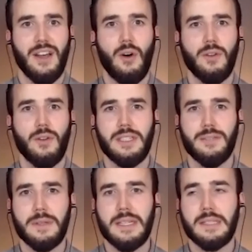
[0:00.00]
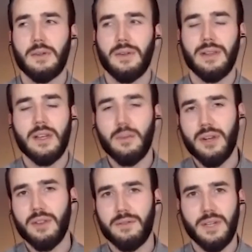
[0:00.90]
all these different things that are a little bit
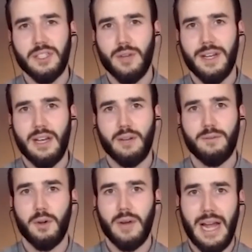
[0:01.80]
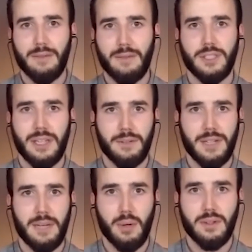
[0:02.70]
on the fringe right now for your average
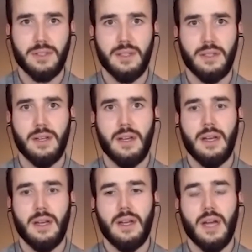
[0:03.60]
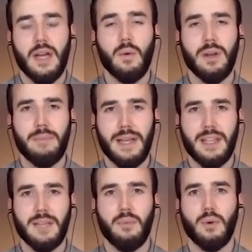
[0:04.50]
everyday person. We want to make
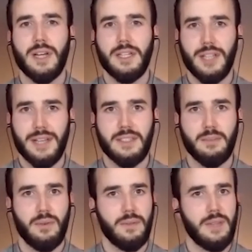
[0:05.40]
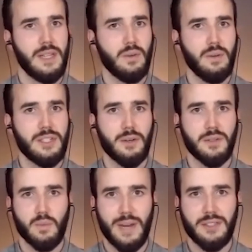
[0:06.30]
them more digestible. That's why we
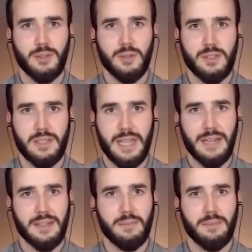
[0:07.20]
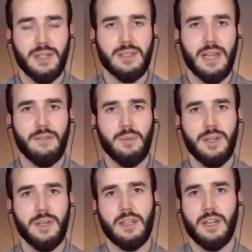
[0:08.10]
chose Raise Your State, because
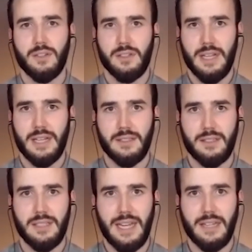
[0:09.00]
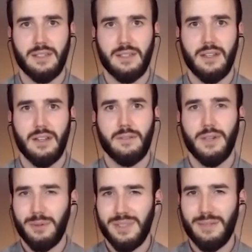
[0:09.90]
everybody can understand state. Mm-hmm.
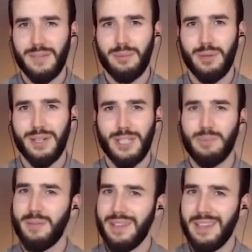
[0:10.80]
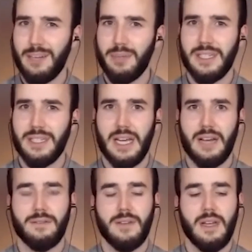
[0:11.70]
Frequency and vibration might be a little bit tough.